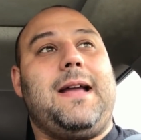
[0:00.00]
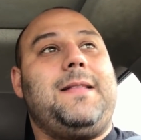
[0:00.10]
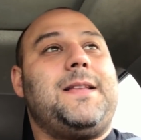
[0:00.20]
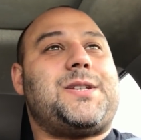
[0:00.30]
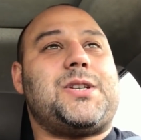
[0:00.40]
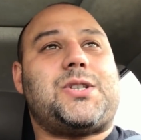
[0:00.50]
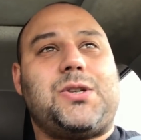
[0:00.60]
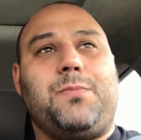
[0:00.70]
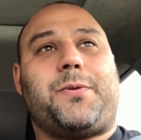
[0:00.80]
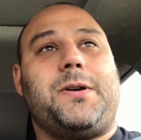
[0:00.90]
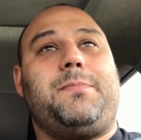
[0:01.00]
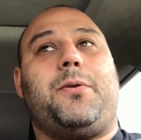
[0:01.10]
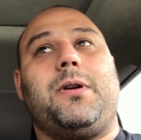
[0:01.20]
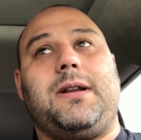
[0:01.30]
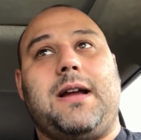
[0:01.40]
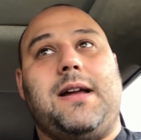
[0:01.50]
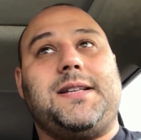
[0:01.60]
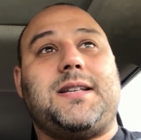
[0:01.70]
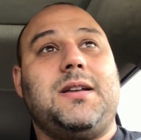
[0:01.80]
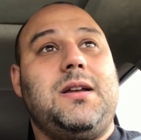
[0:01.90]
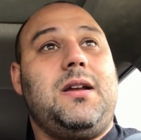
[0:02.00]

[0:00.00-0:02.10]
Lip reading: And this is super important, guys.